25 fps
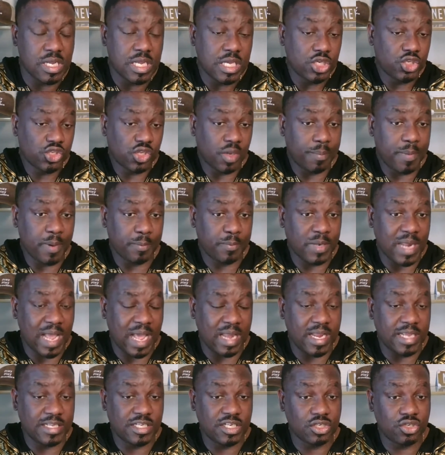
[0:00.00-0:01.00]
Some people are
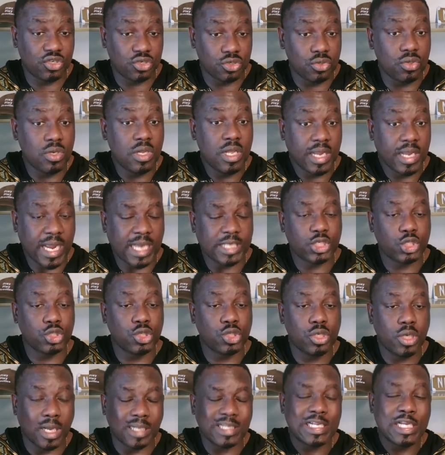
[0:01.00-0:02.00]
allergic to cashew
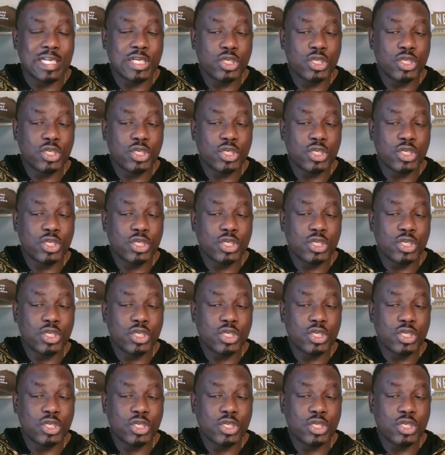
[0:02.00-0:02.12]
nut.